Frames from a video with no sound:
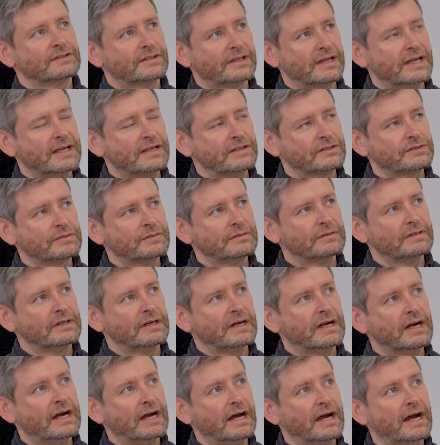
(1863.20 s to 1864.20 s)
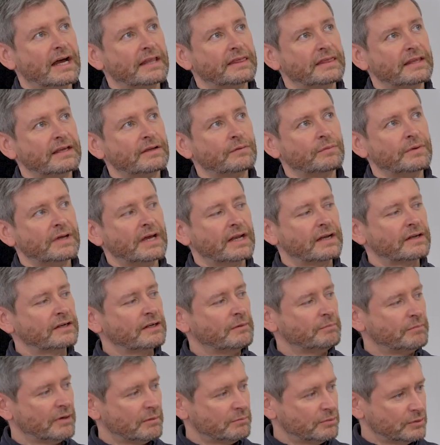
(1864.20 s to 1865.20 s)
Okay, so I think we are in
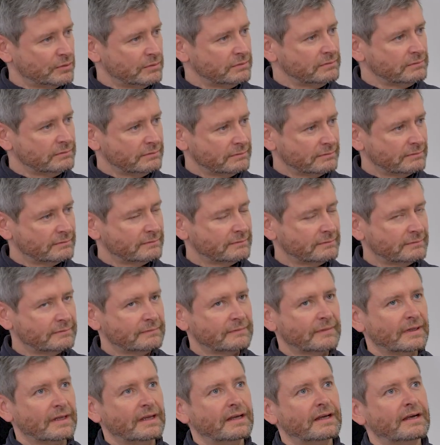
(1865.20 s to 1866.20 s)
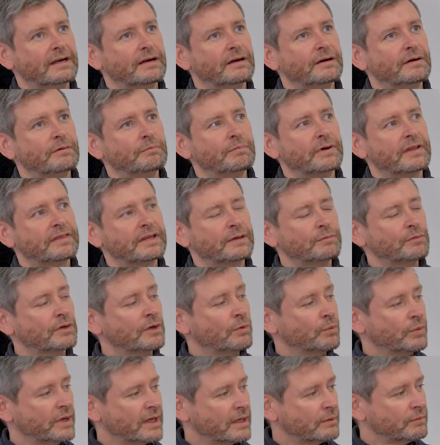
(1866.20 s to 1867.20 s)
a bubble, but I think we're
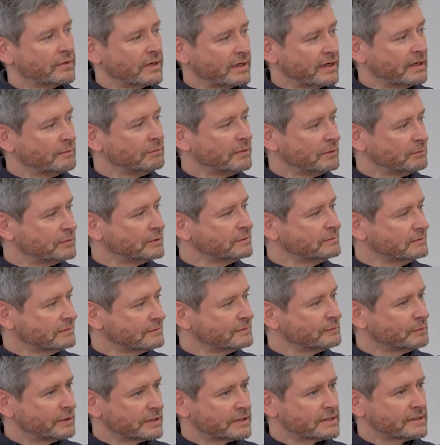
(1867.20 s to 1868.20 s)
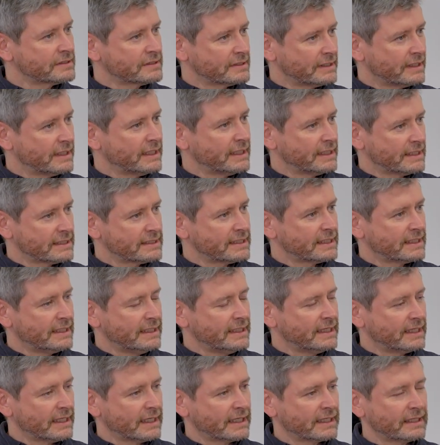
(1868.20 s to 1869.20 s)
aware we're in a bubble, which is the
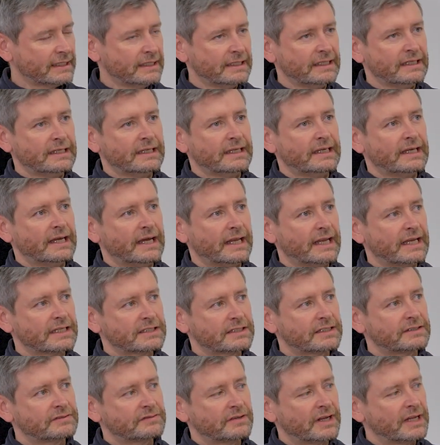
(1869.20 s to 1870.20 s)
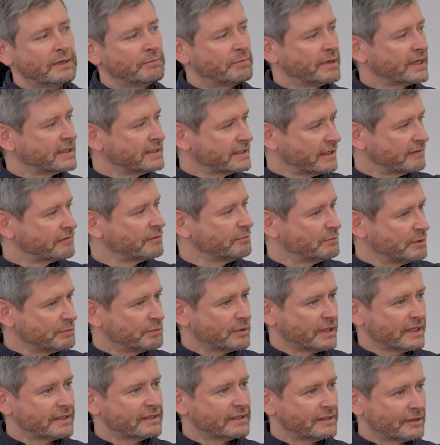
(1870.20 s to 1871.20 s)
key thing. And that's trying to bring different
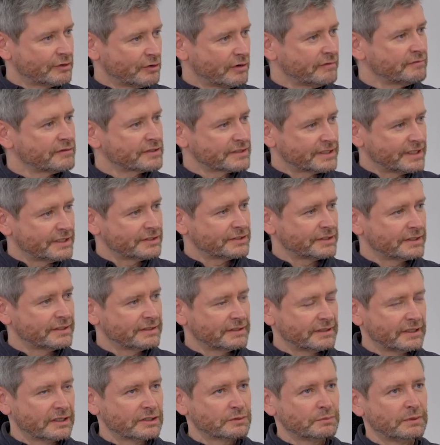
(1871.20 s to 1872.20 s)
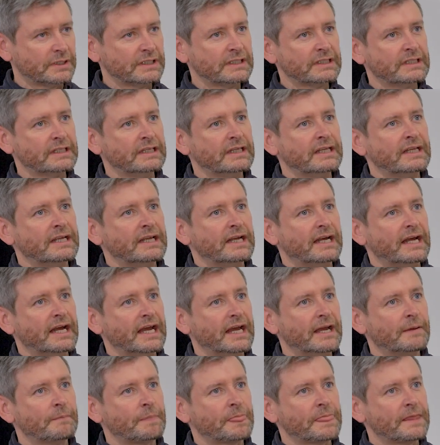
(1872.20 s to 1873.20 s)
people into the conversation as one.
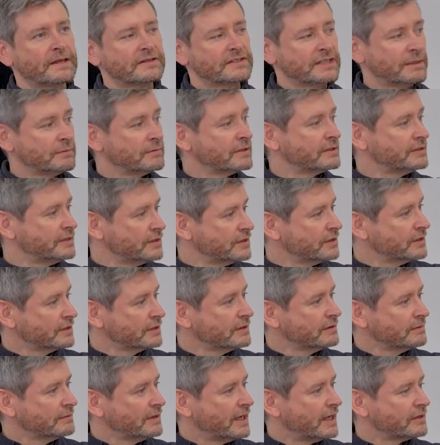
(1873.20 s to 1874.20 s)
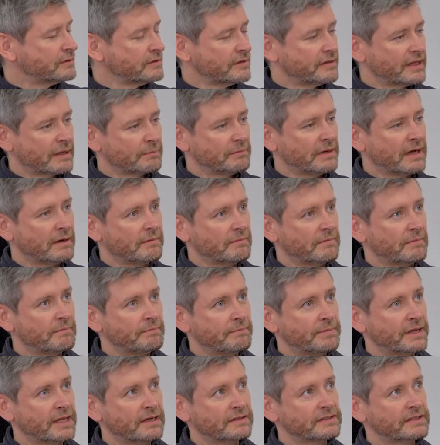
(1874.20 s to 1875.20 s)
Similar to you, I don't think my
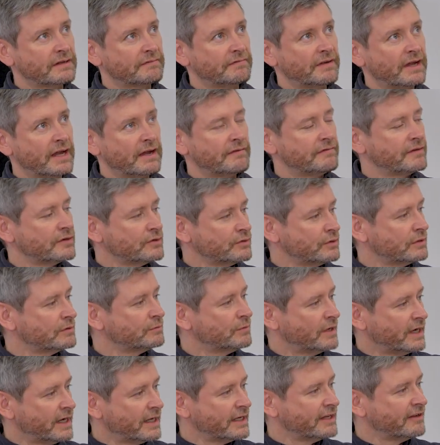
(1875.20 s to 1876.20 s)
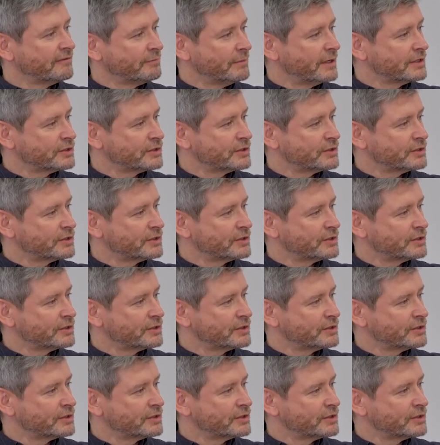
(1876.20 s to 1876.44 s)
parents have ever known what any of